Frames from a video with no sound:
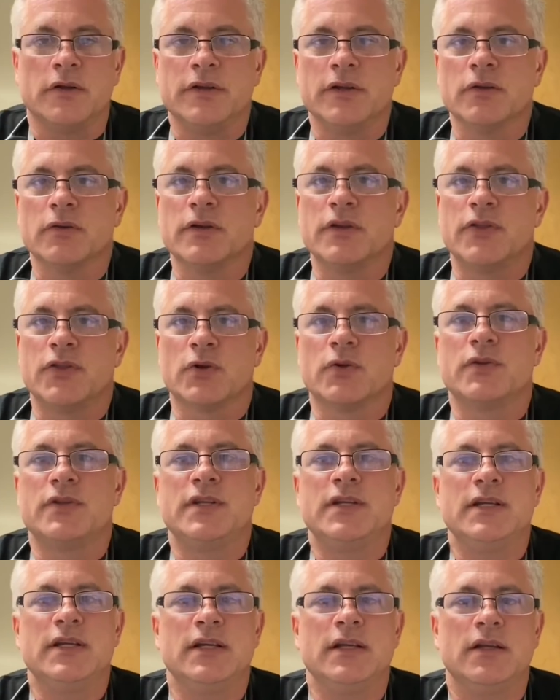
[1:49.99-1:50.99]
nearly
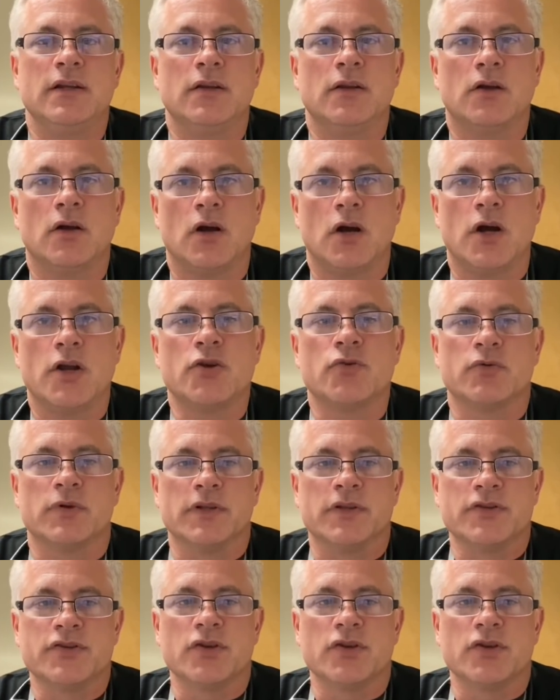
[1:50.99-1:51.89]
1,300.